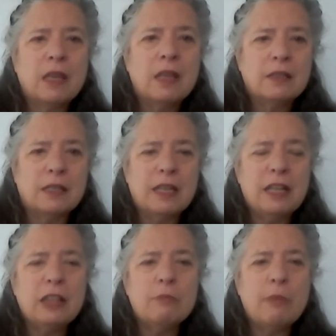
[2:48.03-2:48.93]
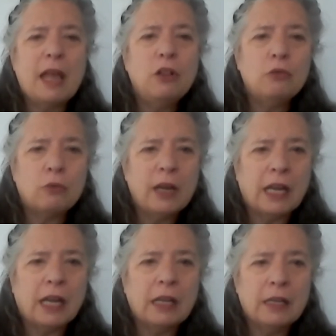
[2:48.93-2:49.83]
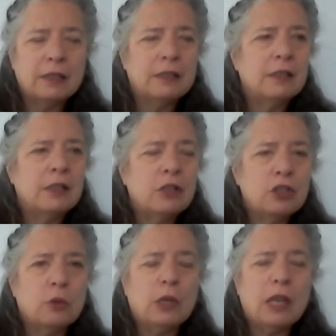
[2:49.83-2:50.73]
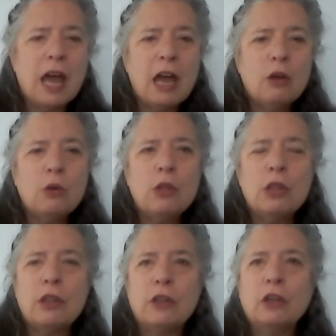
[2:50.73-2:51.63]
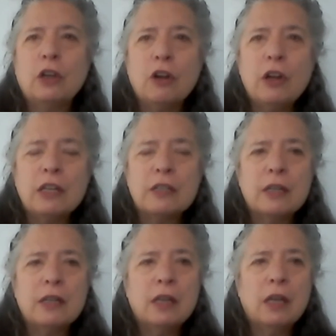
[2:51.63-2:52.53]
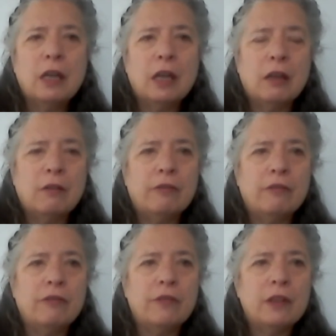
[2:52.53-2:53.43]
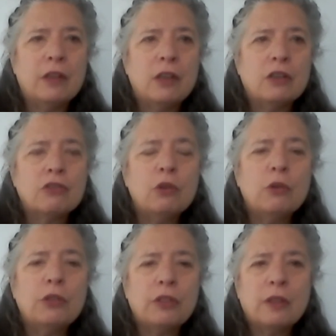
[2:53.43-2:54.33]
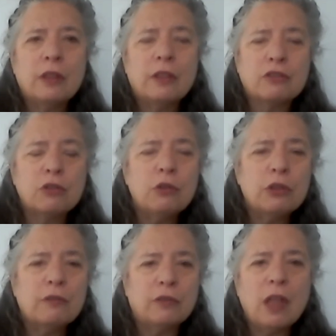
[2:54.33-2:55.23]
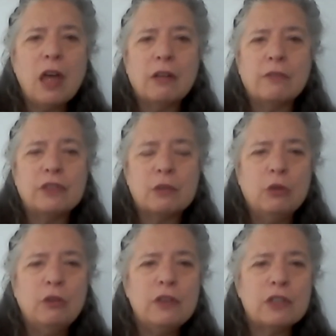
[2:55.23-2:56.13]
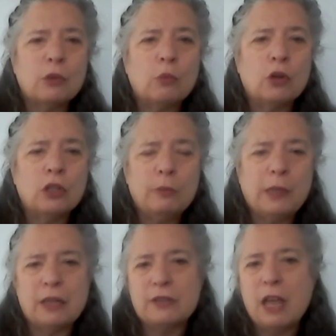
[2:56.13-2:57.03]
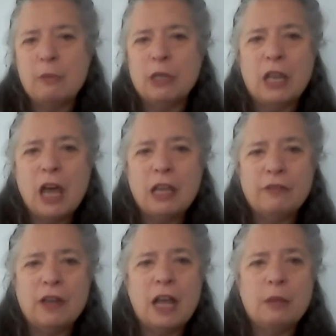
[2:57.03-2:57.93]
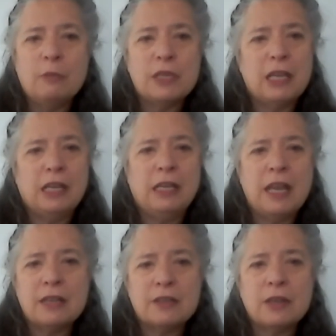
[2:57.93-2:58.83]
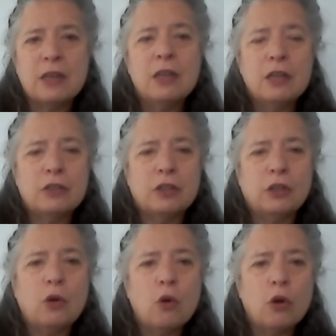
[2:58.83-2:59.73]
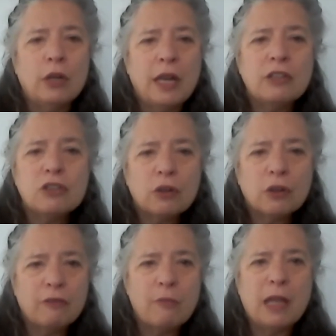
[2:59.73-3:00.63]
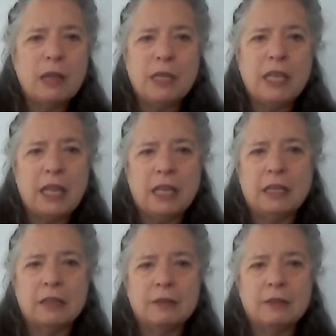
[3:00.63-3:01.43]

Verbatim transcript: to let the bell ring, to allow the current of truth, the truth of love, to move into the world, because I'm alive and I'm saying yes to the core nature of my being.